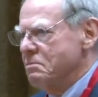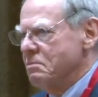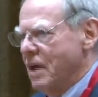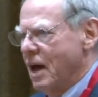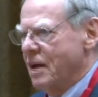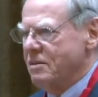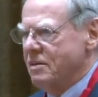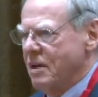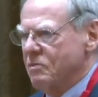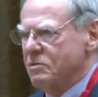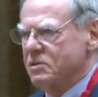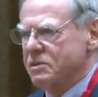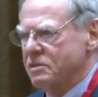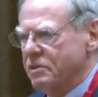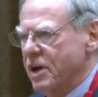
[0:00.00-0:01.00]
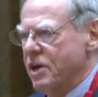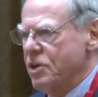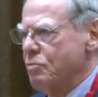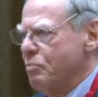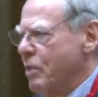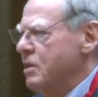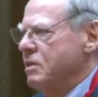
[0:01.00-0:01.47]
That sounds
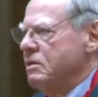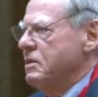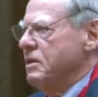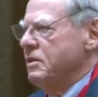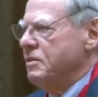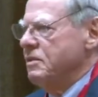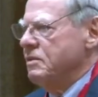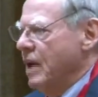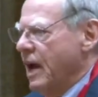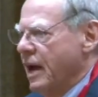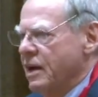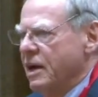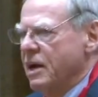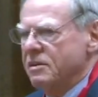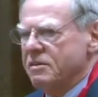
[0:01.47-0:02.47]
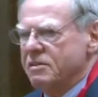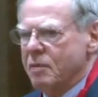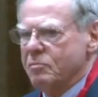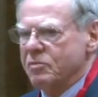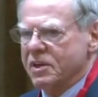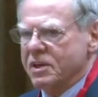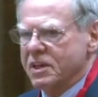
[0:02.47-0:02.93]
strange, but this is, again,
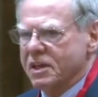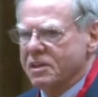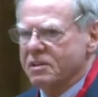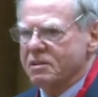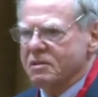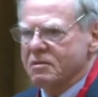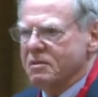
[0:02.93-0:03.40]
something that